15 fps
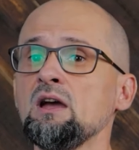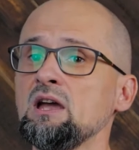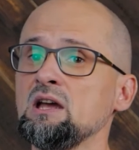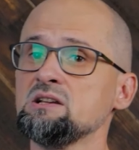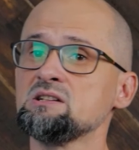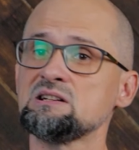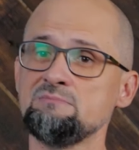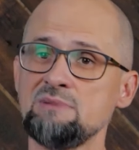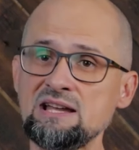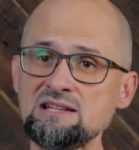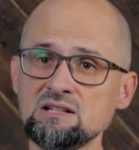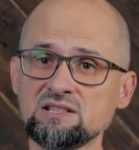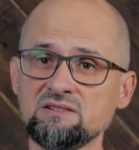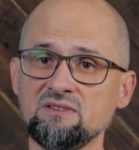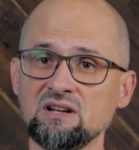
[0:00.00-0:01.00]

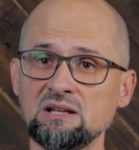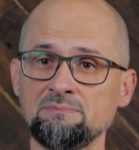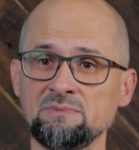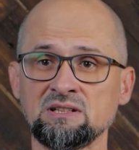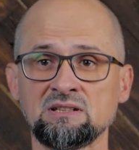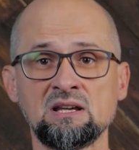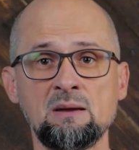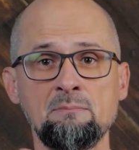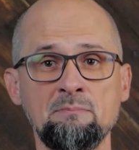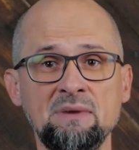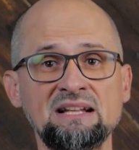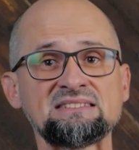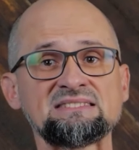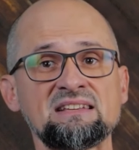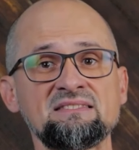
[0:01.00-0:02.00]
Incremental development
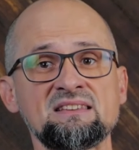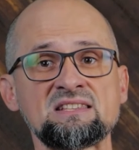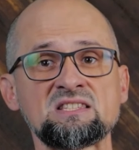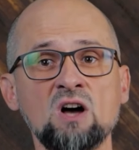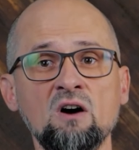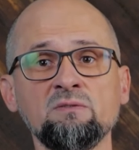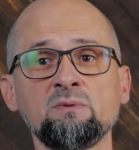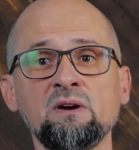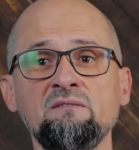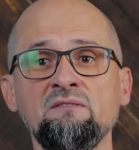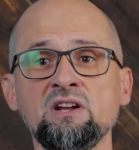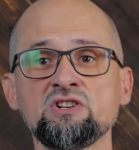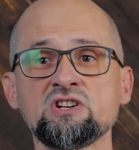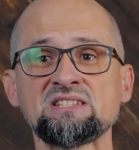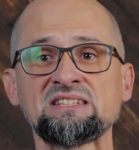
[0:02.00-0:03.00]
means that the software
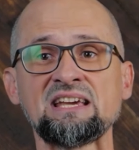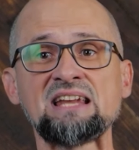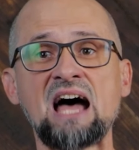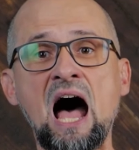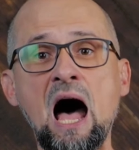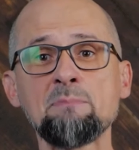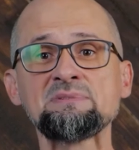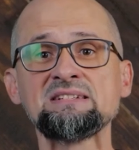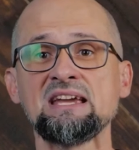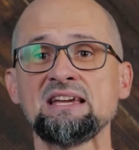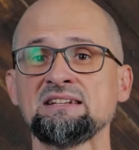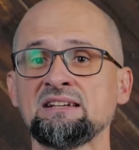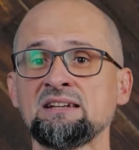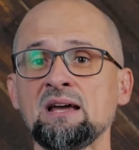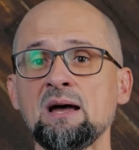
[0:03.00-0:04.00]
features get
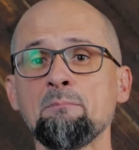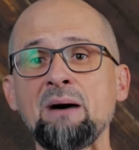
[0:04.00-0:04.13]
updated